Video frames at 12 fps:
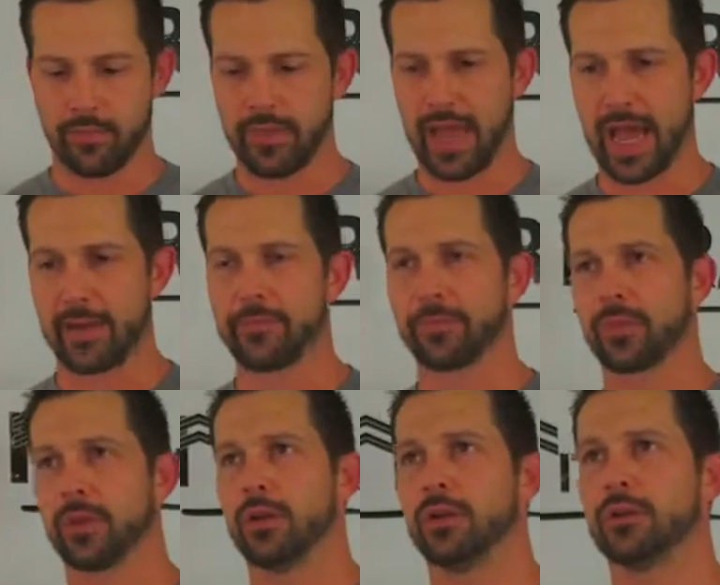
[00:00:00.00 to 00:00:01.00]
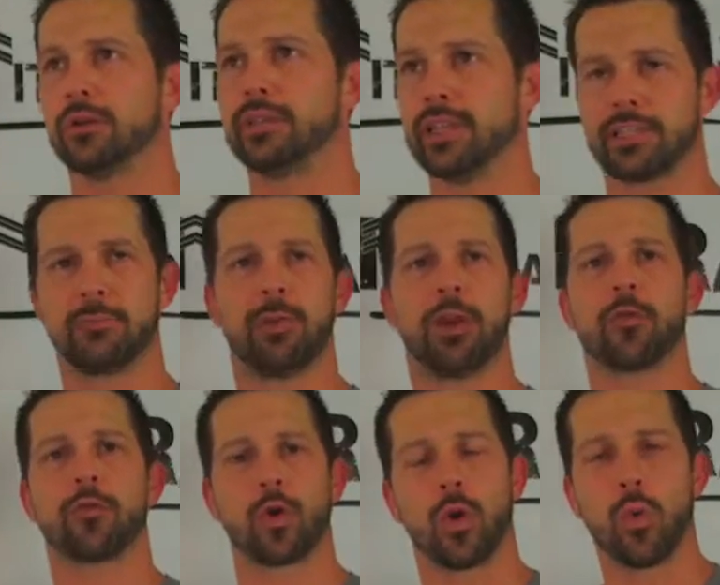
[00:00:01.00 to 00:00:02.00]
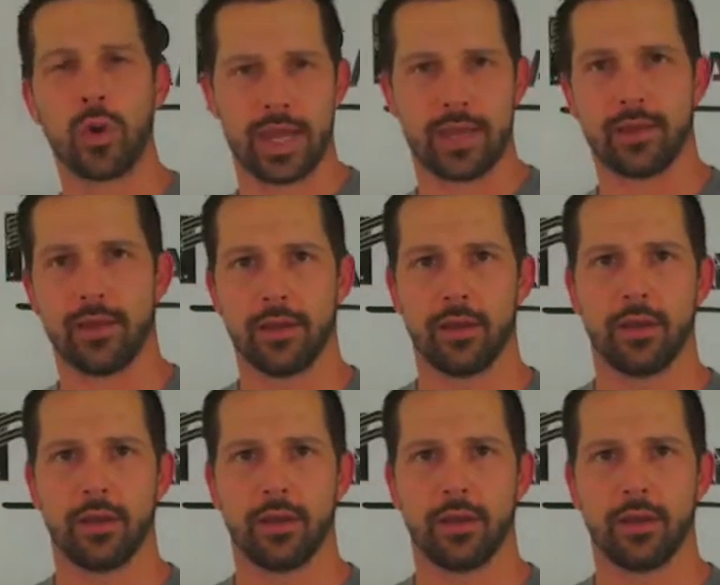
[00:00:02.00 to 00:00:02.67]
that disappeared for a week